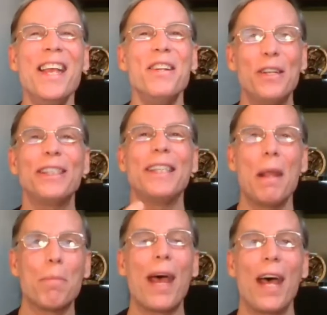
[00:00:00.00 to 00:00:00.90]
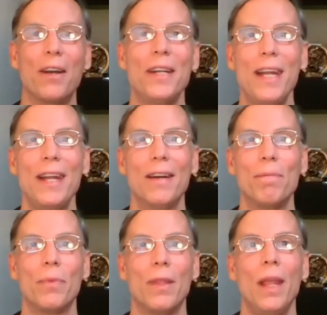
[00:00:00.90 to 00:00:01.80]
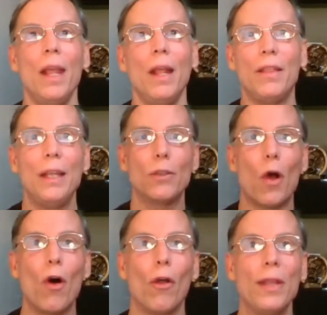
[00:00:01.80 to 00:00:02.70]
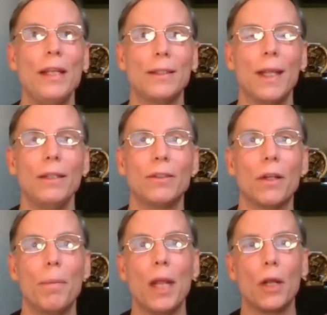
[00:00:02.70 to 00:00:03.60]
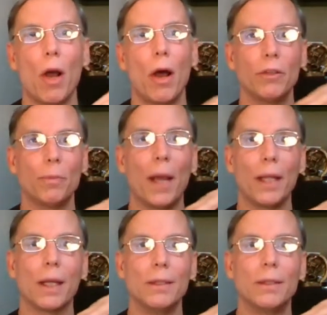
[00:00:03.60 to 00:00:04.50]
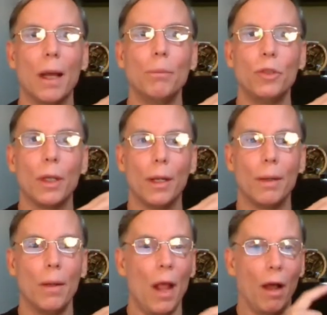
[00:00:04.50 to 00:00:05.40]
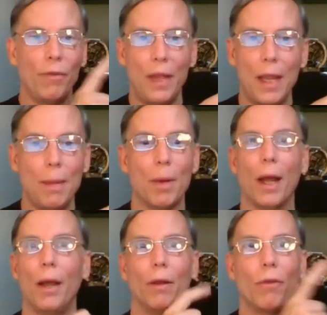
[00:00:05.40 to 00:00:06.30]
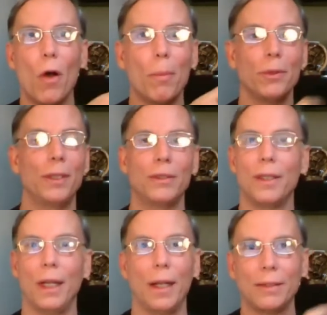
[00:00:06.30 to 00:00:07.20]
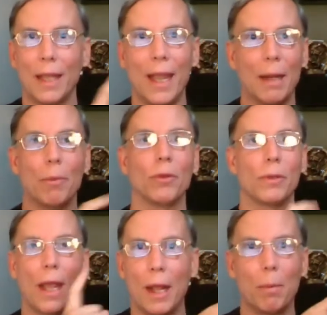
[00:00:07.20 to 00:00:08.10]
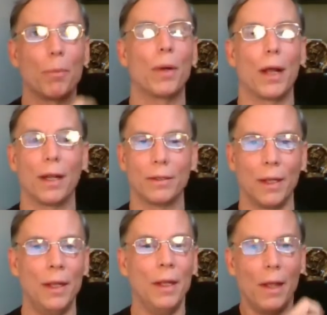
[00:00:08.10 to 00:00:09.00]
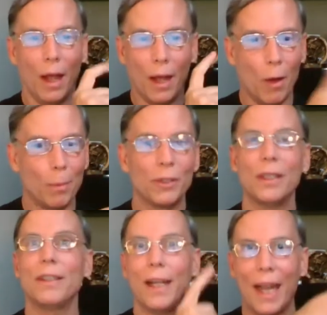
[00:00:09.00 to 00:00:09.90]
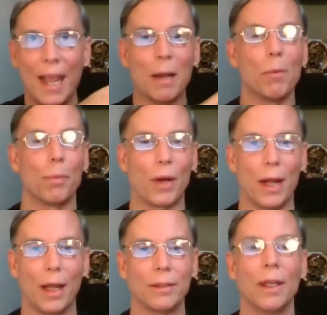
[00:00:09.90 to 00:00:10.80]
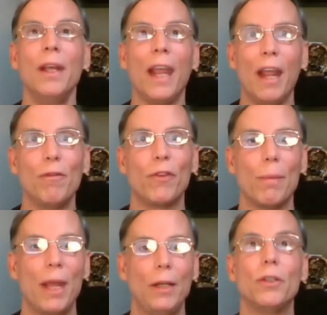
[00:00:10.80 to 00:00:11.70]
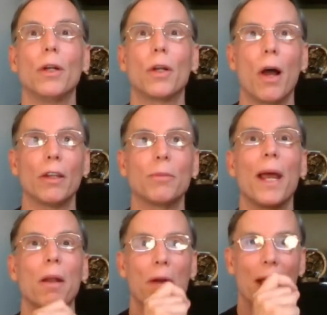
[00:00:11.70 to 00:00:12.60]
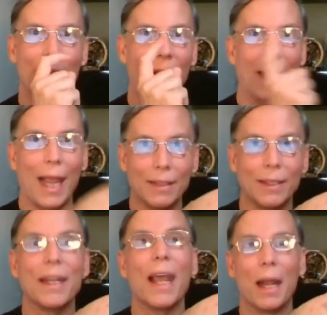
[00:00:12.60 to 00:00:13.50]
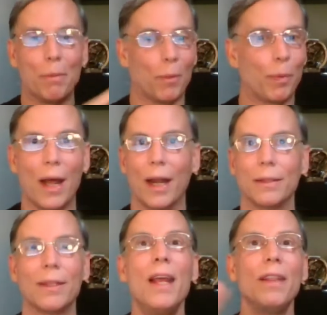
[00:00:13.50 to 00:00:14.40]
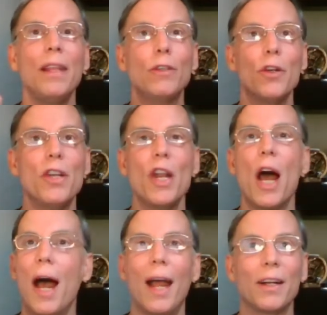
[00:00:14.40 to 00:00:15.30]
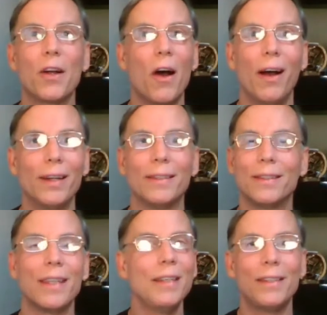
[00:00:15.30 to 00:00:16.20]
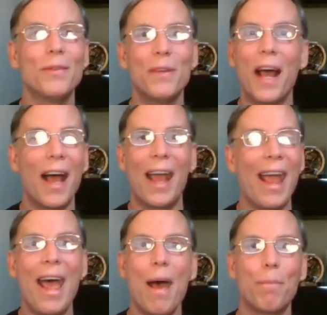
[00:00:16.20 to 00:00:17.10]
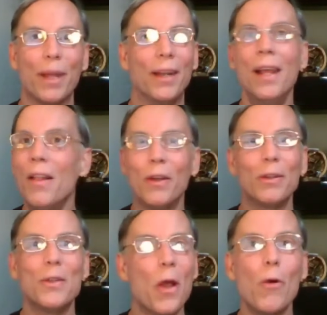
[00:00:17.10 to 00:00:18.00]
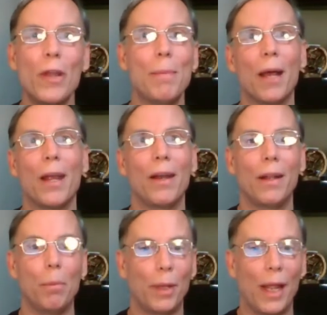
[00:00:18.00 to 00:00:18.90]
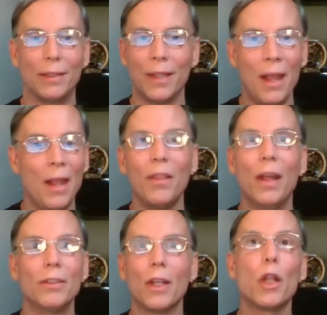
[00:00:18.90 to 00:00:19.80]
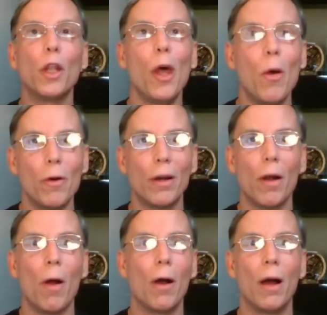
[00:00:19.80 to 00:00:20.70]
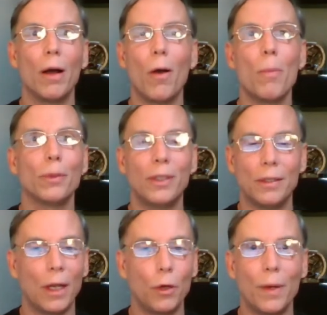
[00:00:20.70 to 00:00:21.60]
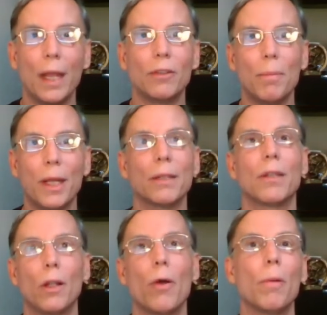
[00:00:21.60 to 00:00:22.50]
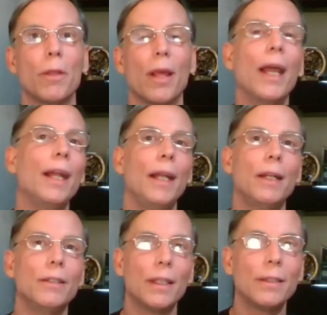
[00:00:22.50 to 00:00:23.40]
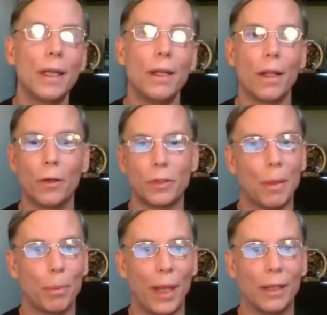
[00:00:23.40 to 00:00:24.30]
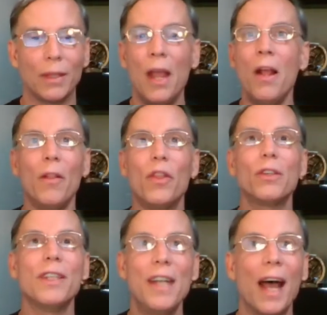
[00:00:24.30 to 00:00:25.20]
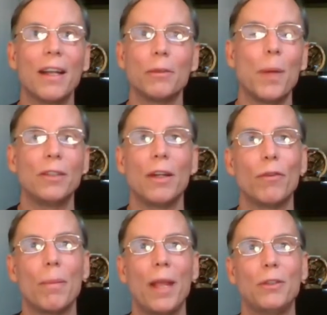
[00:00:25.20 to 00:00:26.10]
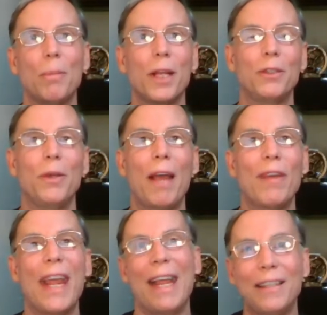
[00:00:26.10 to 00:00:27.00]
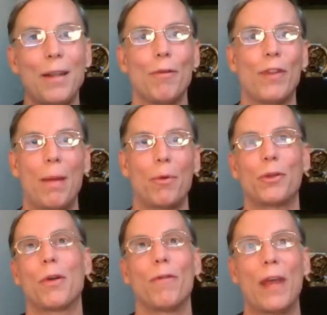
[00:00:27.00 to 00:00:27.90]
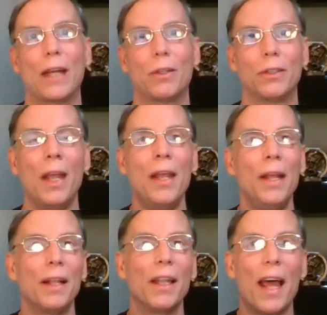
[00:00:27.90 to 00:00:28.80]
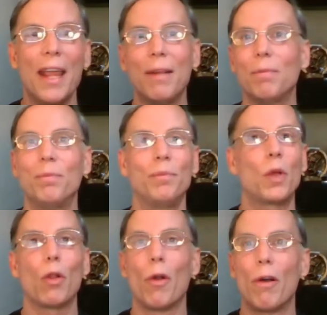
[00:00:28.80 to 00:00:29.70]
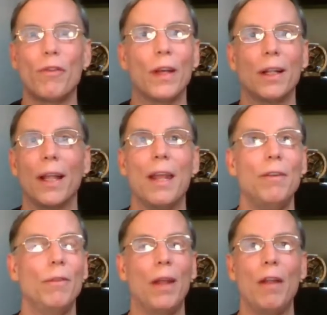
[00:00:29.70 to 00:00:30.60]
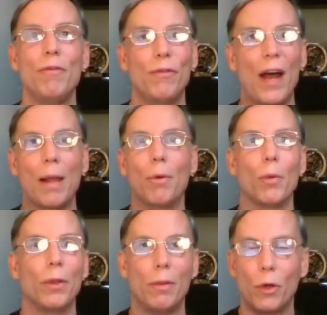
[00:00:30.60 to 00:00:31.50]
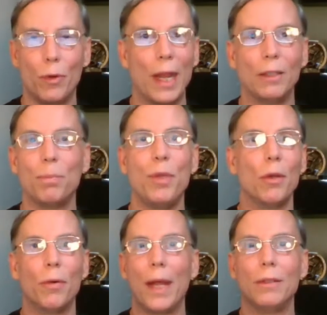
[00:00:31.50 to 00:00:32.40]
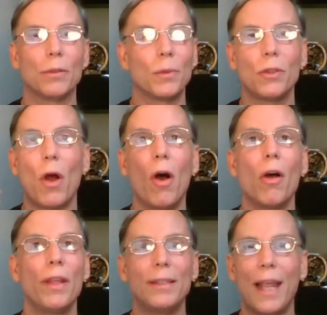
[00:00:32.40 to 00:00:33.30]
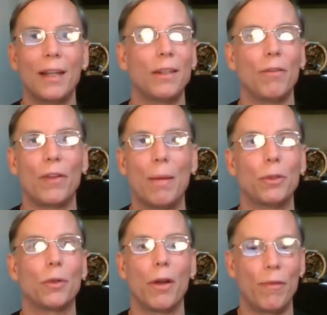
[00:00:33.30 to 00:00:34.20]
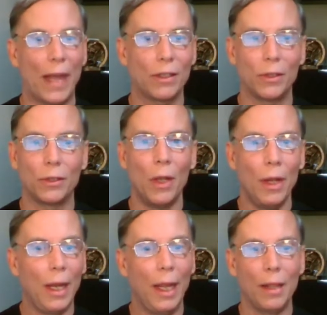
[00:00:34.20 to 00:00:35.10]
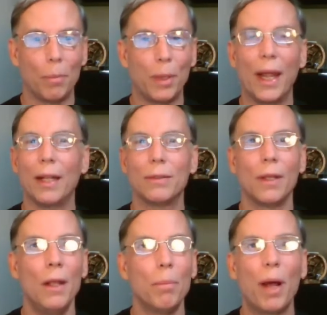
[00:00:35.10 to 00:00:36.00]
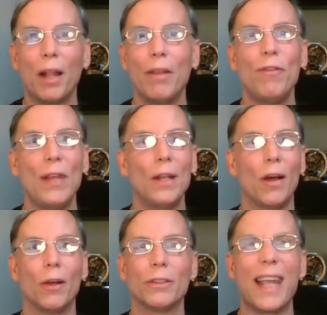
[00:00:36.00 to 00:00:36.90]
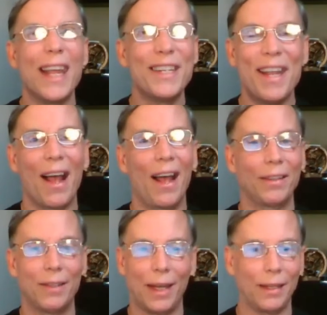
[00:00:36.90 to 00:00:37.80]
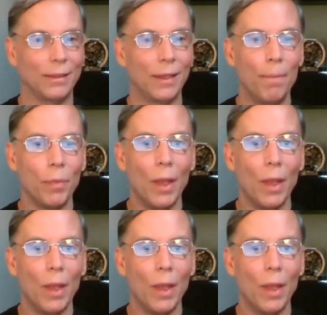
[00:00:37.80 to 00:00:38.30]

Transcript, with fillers: Do you see a pattern here? These, all these things that are being caused by the consumption of heme iron, of homocysteine, that's animals, animal products, uh, homocysteine, animal products, inflammation caused by arachidonic acid, animal products. These are not caused. These do not happen. There's no heme iron in plants. There's a lower uh, homocysteine creation because the lower methionine and cysteine that are in plants. There's not as much inflammation because you have anti-inflammatory factors like chlorophyll and, and fiber, which creates butyrates, which all these anti-inflammatory factors in the plants, polyphenols, antioxidants.